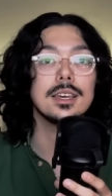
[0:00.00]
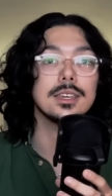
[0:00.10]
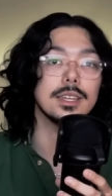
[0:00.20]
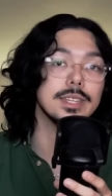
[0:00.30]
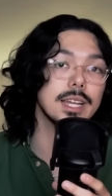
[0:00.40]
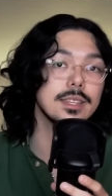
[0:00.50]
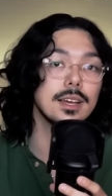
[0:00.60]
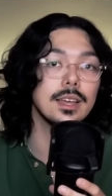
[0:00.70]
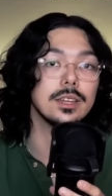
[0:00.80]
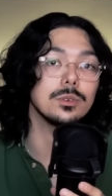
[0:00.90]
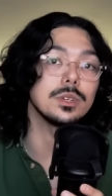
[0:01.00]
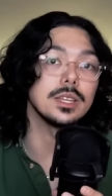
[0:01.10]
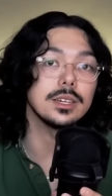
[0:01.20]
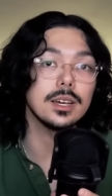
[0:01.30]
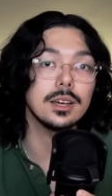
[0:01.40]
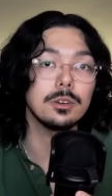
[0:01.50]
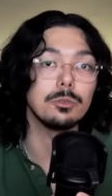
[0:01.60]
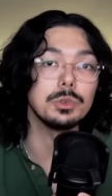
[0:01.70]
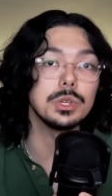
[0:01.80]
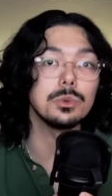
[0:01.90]
Kenyatta and Odinga
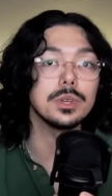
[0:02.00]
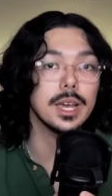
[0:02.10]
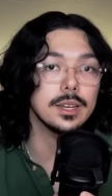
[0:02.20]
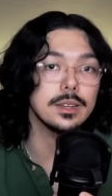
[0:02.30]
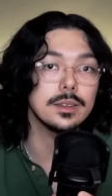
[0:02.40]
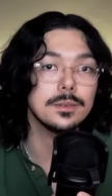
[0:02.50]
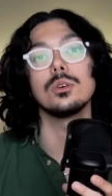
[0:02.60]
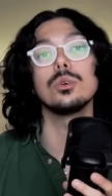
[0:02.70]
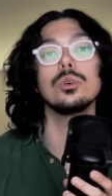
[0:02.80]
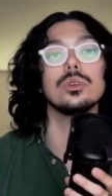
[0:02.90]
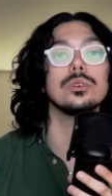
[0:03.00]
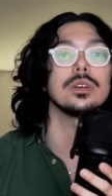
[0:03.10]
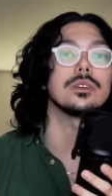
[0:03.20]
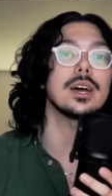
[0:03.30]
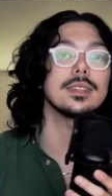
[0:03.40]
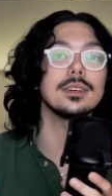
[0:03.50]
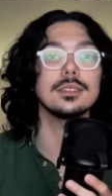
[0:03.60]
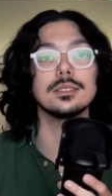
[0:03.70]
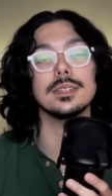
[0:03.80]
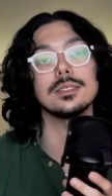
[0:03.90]
reunited. Uhuru and Raila,
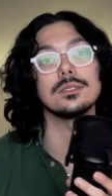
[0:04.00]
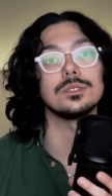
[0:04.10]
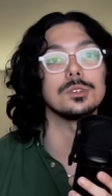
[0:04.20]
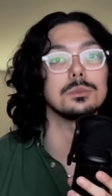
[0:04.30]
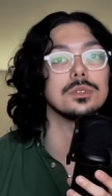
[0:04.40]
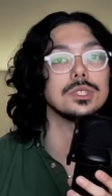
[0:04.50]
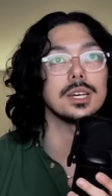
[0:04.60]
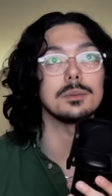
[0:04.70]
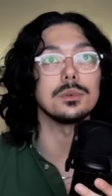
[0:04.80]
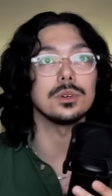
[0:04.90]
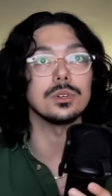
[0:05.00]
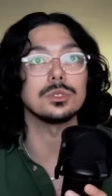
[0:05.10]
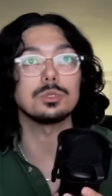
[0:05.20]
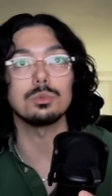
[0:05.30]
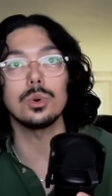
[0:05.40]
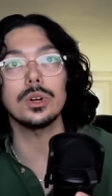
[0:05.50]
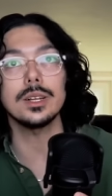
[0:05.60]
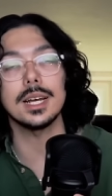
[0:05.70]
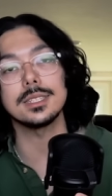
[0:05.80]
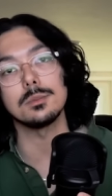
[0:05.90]
sons of Jomo and Jaramogi, swore
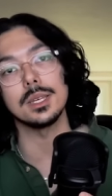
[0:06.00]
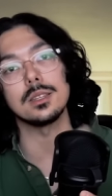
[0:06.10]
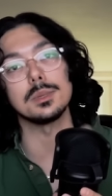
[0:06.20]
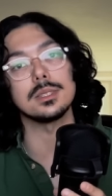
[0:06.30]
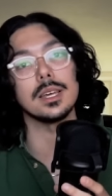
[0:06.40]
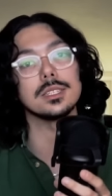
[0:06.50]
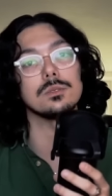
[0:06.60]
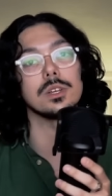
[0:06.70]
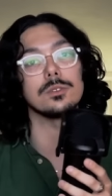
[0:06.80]
not to make the mistakes of their